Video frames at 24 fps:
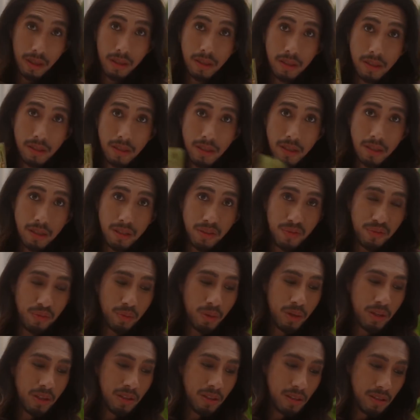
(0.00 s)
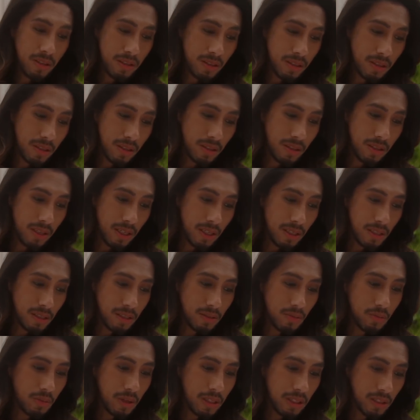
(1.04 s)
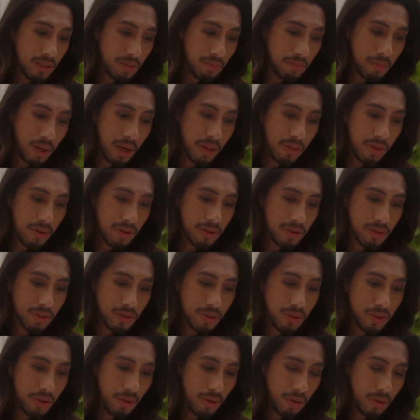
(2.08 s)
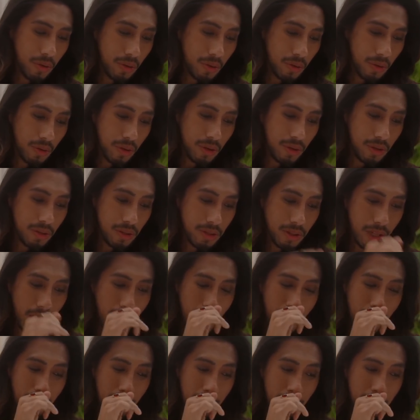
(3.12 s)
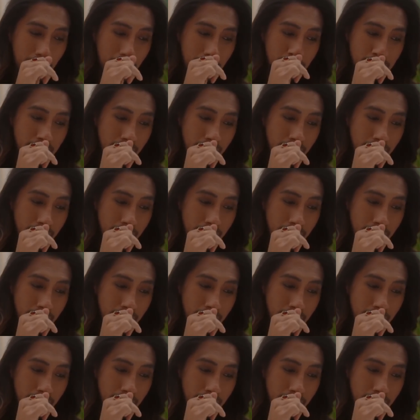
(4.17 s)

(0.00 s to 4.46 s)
Six of Wands. This what bothers you is them